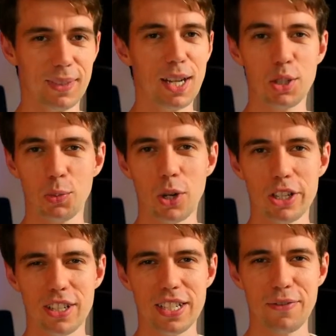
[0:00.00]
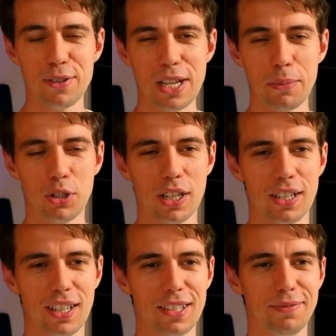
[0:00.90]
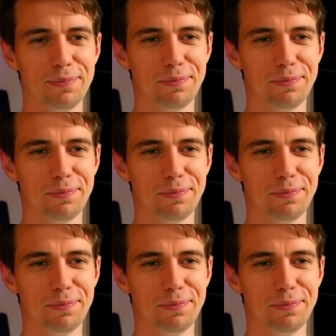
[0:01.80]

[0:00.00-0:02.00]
I should watch The Seven Samurai again.